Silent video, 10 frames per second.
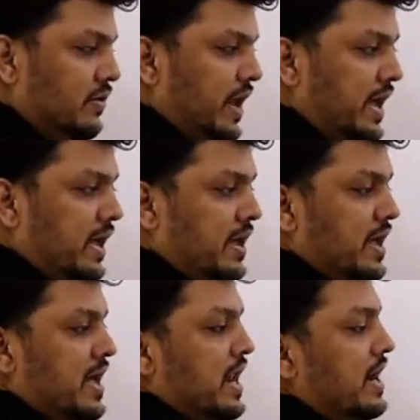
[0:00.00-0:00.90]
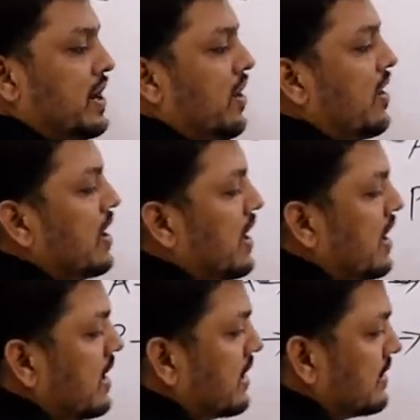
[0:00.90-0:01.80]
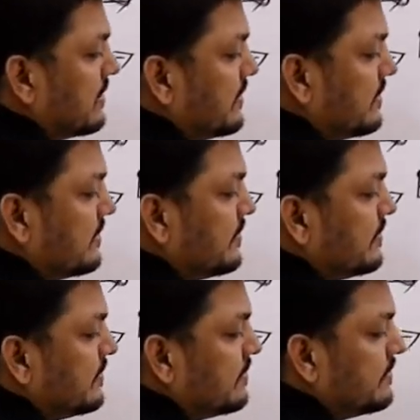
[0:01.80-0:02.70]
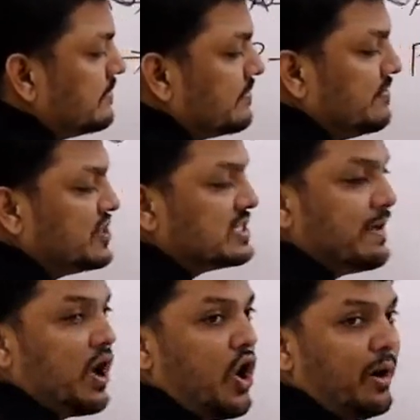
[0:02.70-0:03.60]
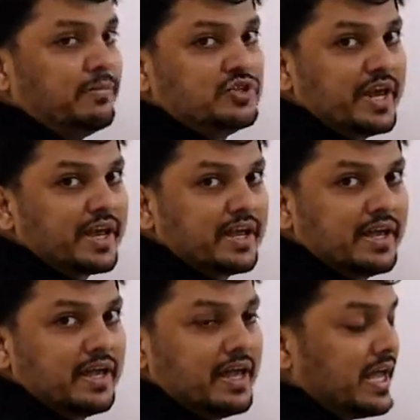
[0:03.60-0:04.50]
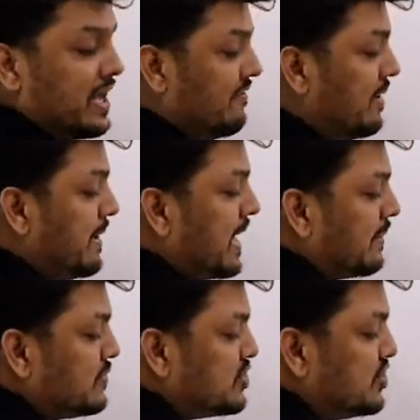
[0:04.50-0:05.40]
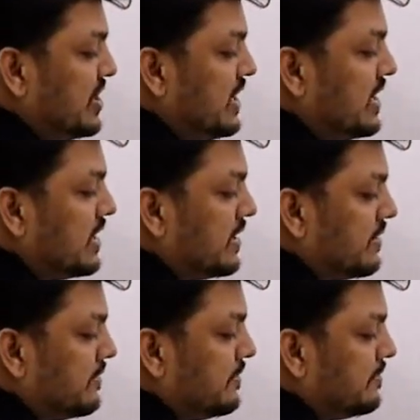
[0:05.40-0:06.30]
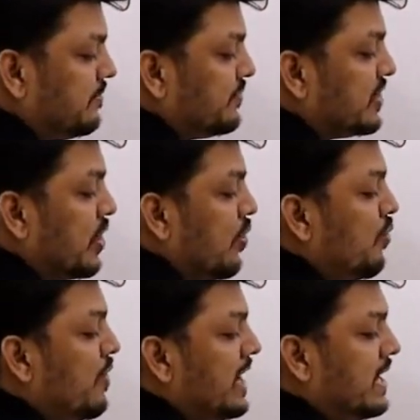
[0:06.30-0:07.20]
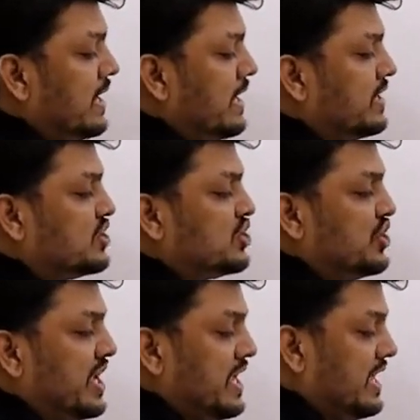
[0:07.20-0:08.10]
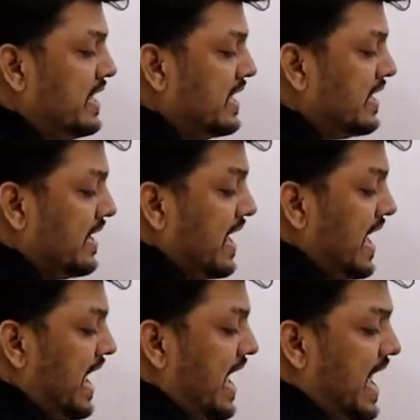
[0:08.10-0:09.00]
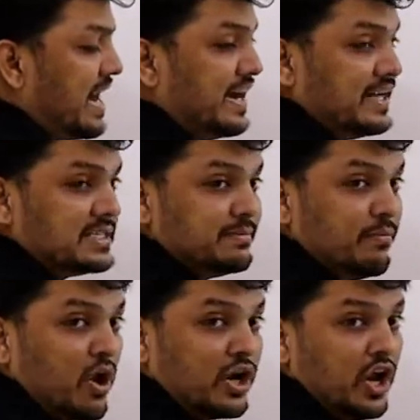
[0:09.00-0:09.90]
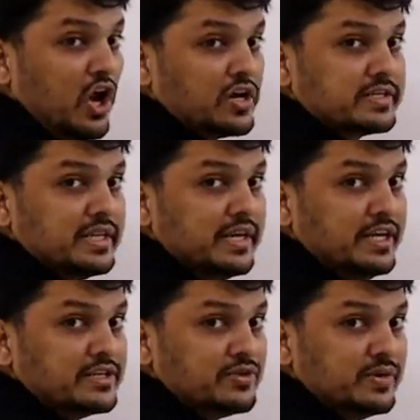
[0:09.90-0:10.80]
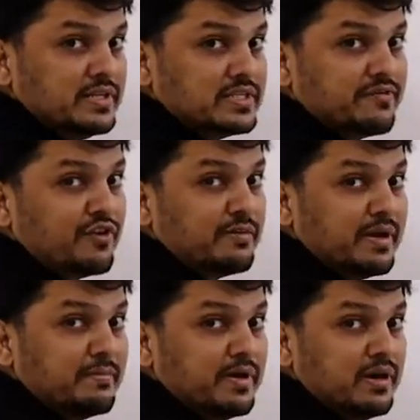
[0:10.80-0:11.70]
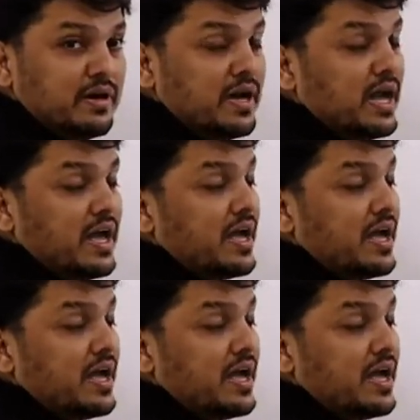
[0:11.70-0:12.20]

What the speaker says: okay. Now, her, which is my object, will become she here. Will she, and it is modal auxiliary, students. If you remember